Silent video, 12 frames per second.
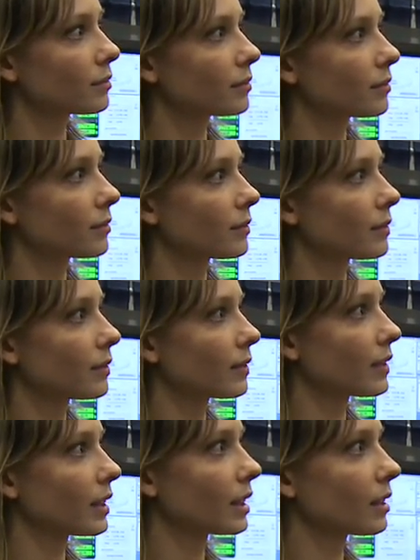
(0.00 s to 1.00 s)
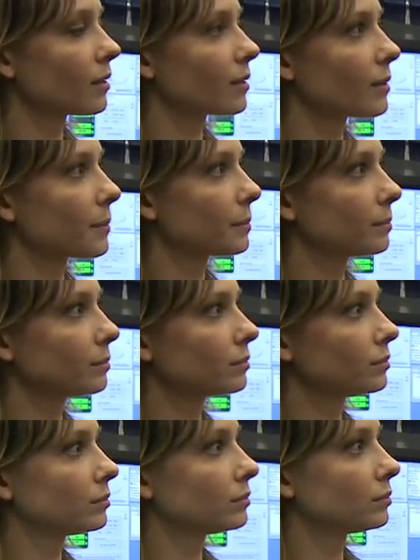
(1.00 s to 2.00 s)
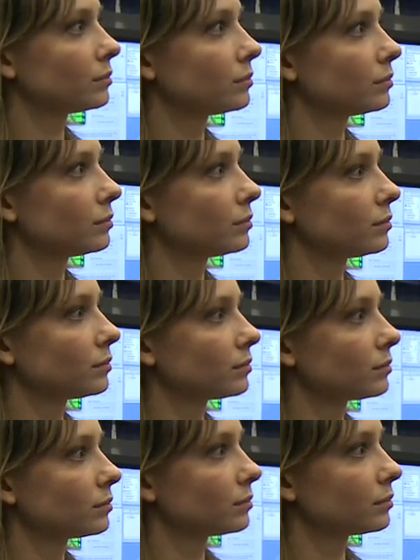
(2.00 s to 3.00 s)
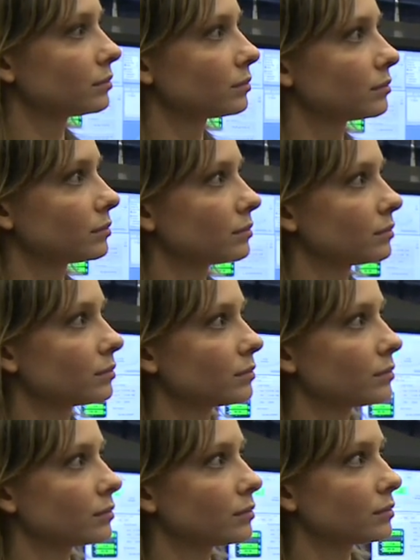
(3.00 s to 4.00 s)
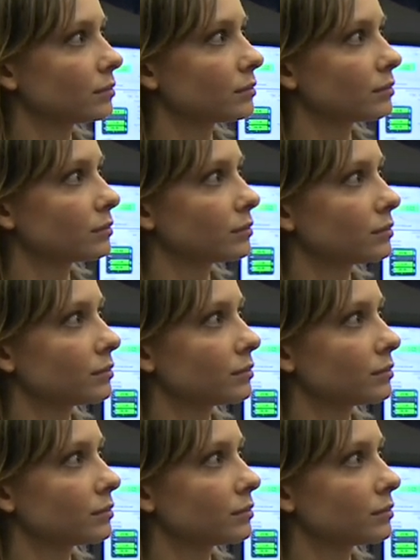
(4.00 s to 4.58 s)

No words are spoken by the person on screen.